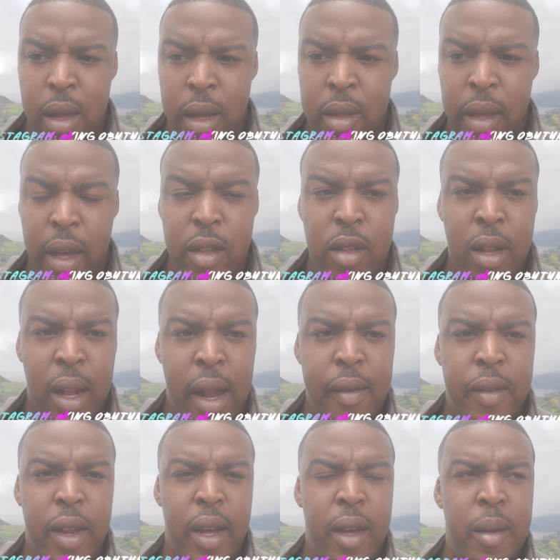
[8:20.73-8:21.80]
It takes a lot
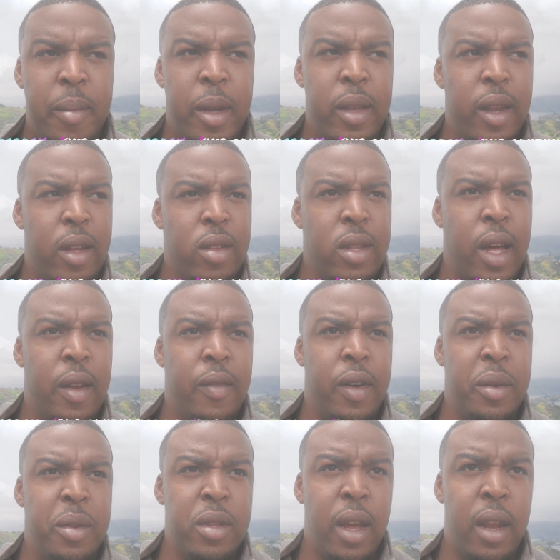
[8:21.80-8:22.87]
of time and takes a lot of
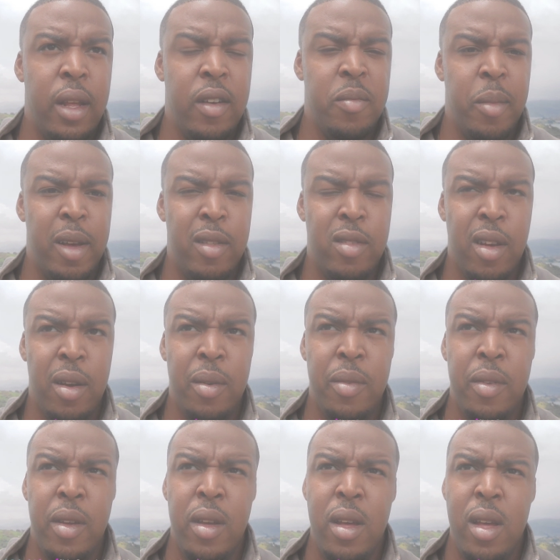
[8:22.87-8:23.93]
understanding of myself,
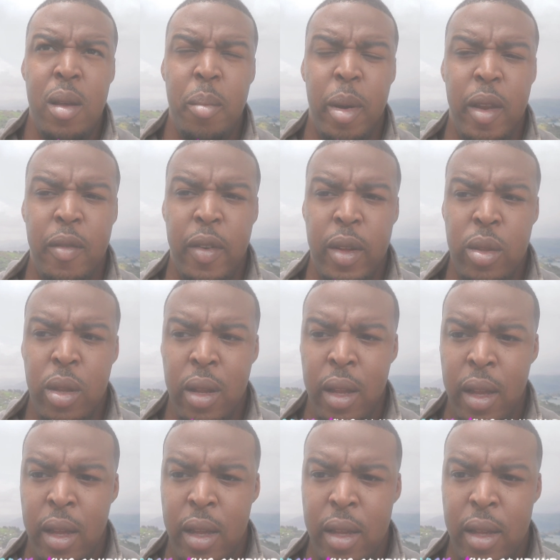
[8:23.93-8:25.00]
but
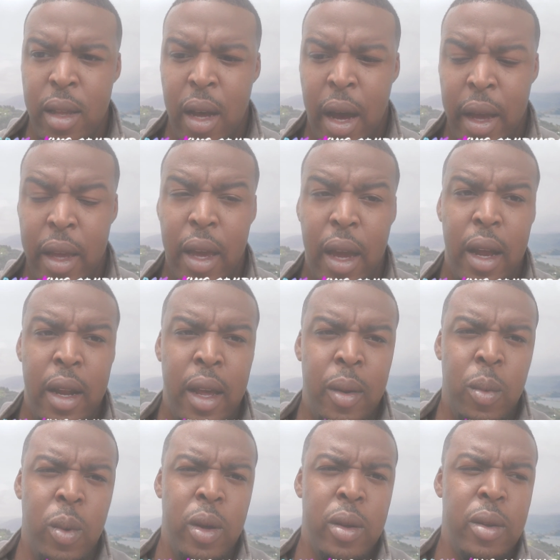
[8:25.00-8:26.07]
eventually I can
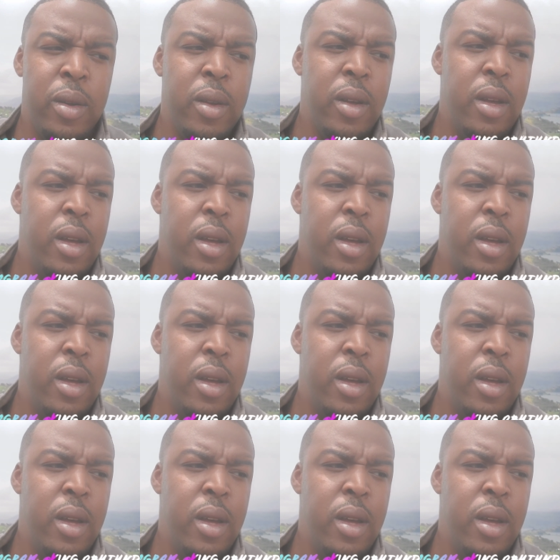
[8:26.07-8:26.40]
and will,